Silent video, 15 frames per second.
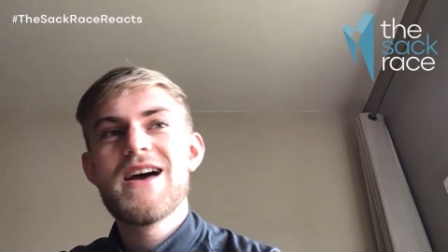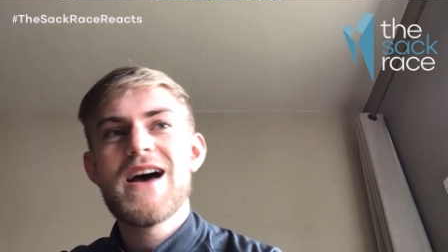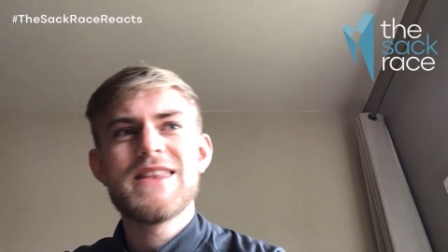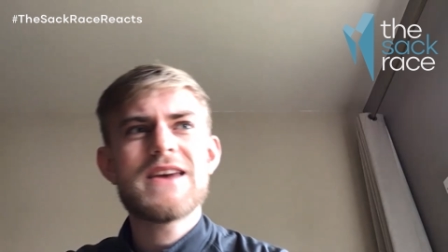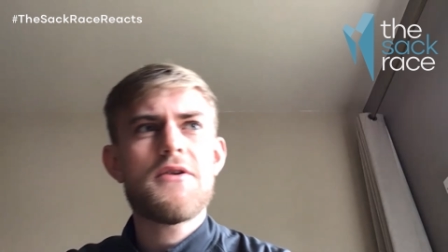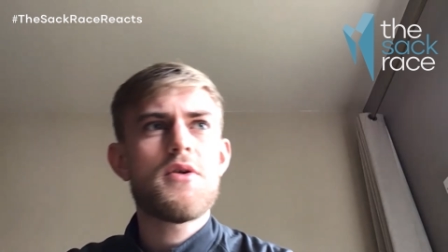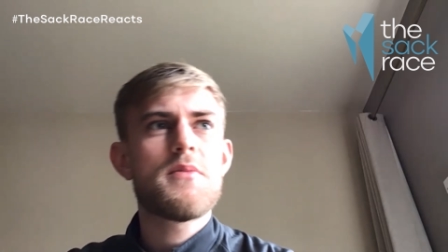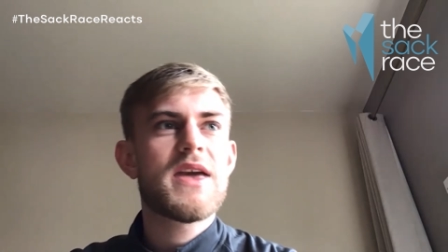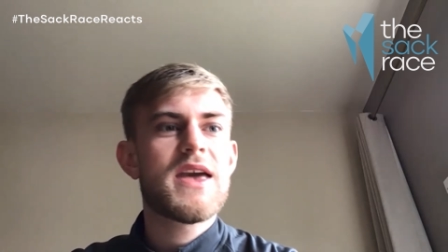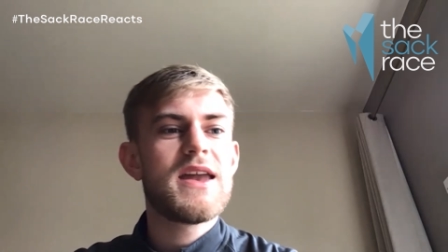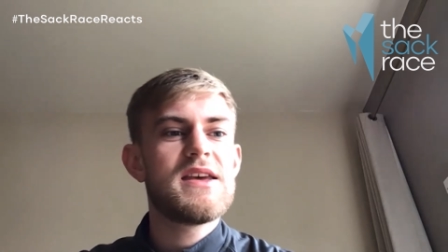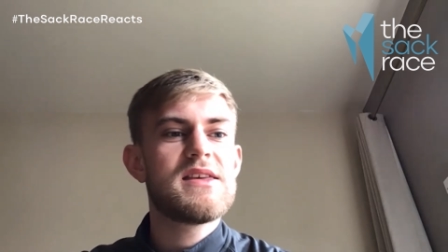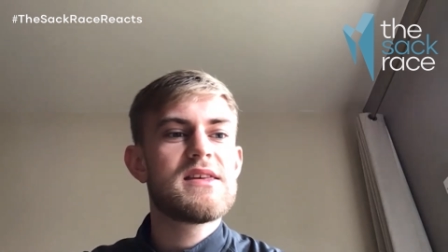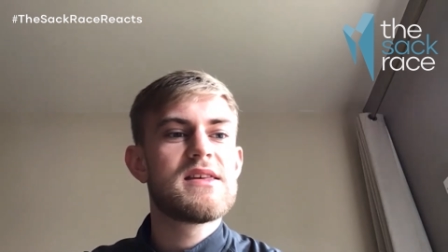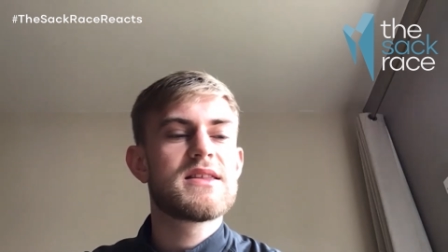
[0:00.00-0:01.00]
And Derek
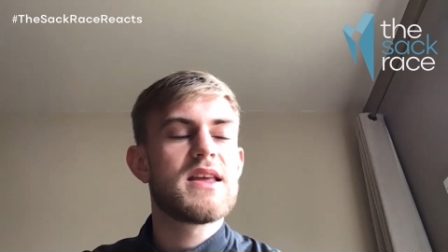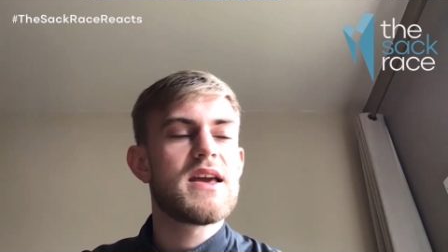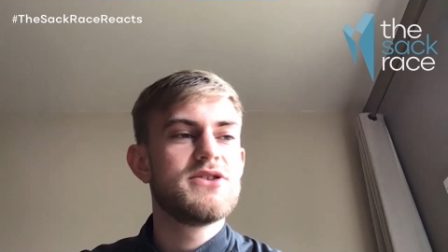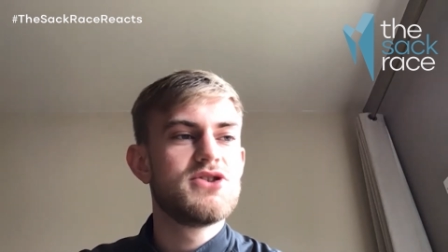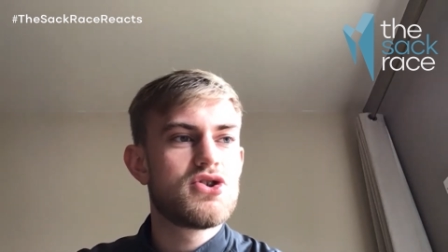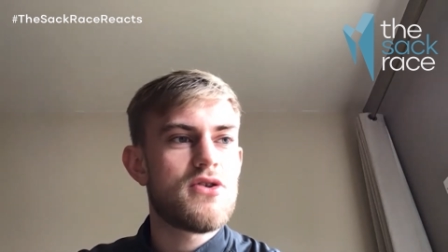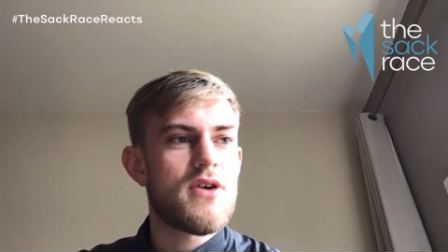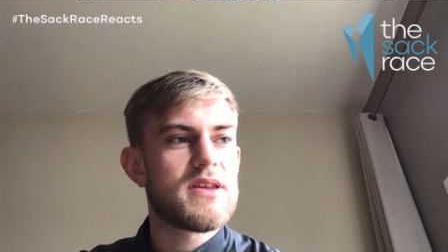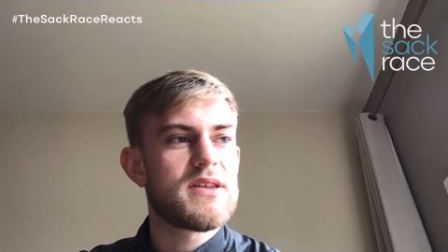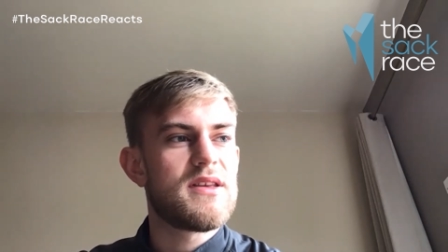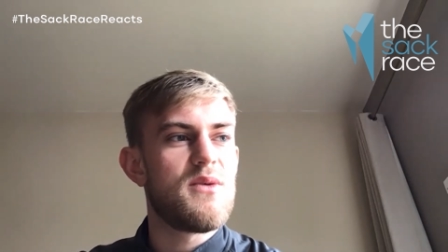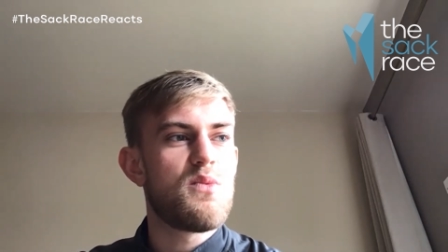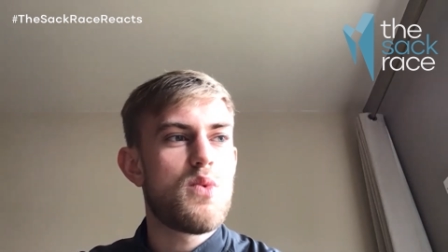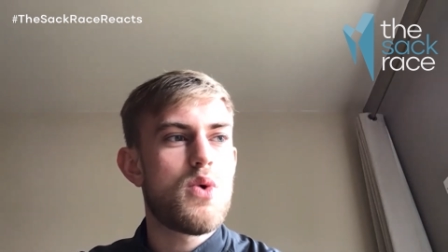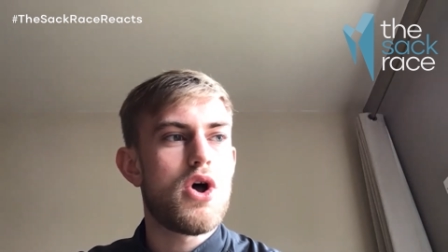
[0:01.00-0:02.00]
McInnes is the
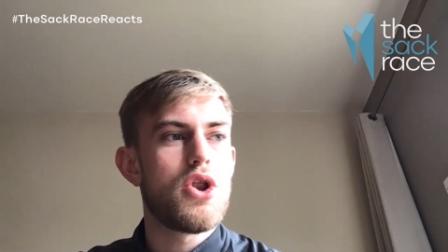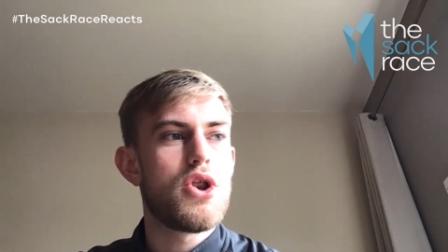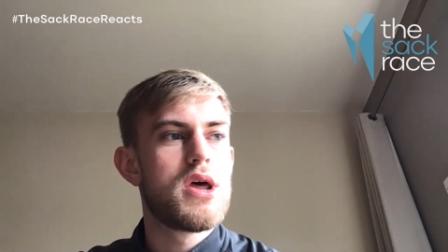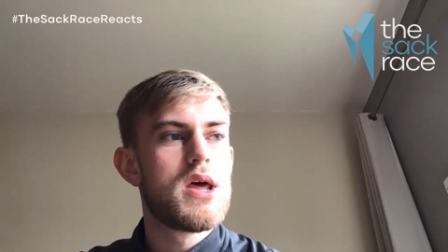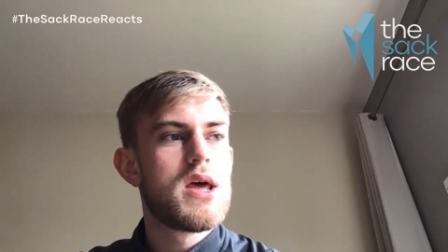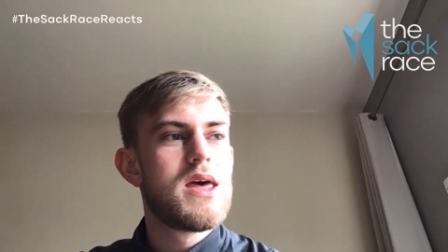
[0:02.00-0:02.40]
interesting one